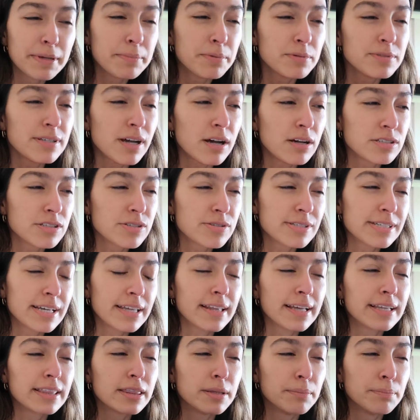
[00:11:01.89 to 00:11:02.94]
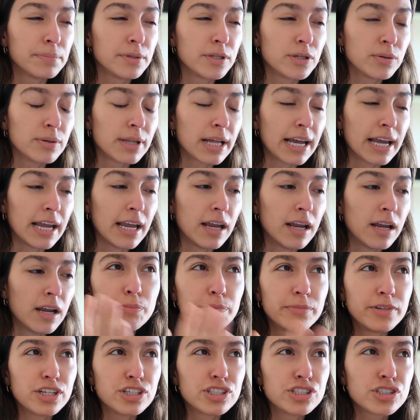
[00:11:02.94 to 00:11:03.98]
people also say like the blue light
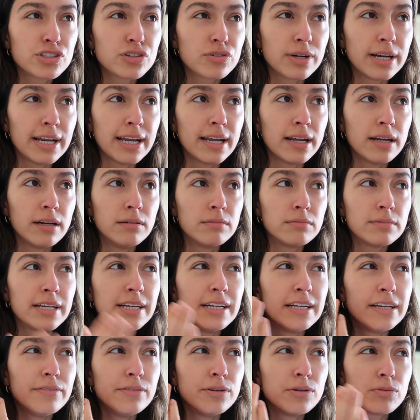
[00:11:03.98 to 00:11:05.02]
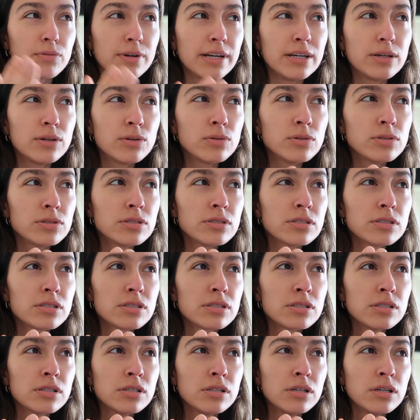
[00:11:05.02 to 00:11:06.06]
from your screen can give you
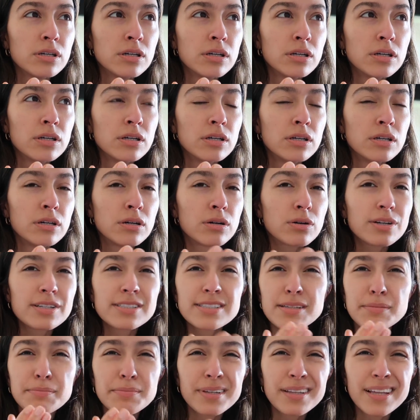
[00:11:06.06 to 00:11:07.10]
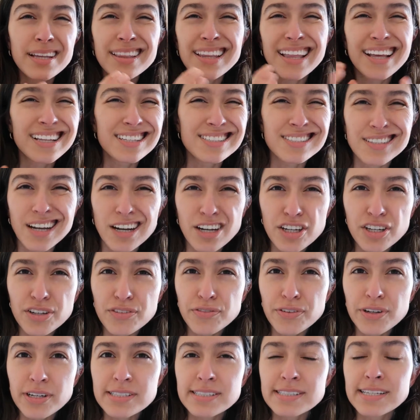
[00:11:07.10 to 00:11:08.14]
wrinkles or something like it's not
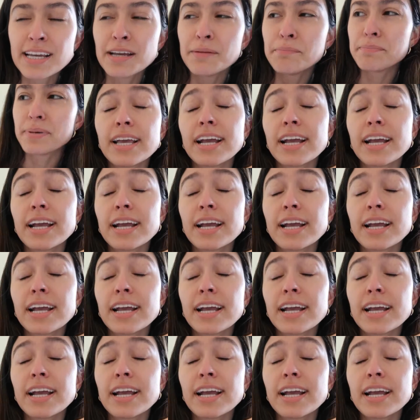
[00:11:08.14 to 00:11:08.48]
good for your skin.